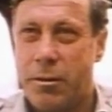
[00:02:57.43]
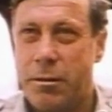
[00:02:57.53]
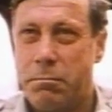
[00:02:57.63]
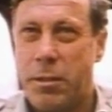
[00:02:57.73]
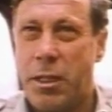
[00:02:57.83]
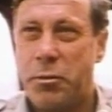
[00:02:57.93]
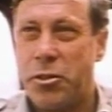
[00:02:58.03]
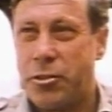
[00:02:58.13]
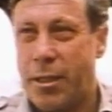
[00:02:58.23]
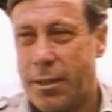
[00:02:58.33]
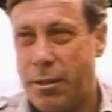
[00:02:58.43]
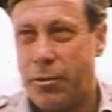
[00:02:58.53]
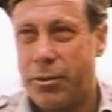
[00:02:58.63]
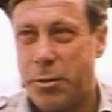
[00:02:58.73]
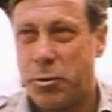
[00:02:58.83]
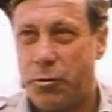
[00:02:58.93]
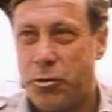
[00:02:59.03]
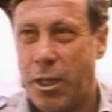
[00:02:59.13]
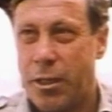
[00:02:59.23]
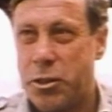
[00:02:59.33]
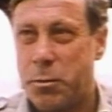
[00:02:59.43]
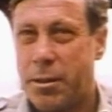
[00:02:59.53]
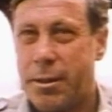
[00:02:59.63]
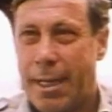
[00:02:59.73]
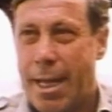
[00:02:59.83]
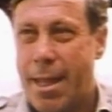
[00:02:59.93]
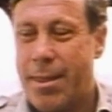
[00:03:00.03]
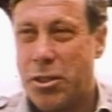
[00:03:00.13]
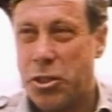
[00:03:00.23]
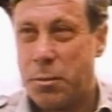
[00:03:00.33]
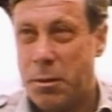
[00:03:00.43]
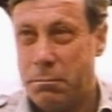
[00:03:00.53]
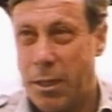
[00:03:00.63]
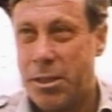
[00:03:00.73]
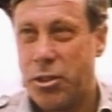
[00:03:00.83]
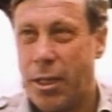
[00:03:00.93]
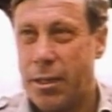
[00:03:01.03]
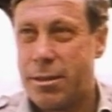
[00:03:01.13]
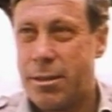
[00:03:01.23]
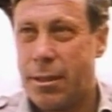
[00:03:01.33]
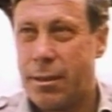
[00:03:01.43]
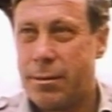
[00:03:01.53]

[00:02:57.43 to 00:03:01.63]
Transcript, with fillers: Uh, many persons like different types of challenge, but this has been my challenge.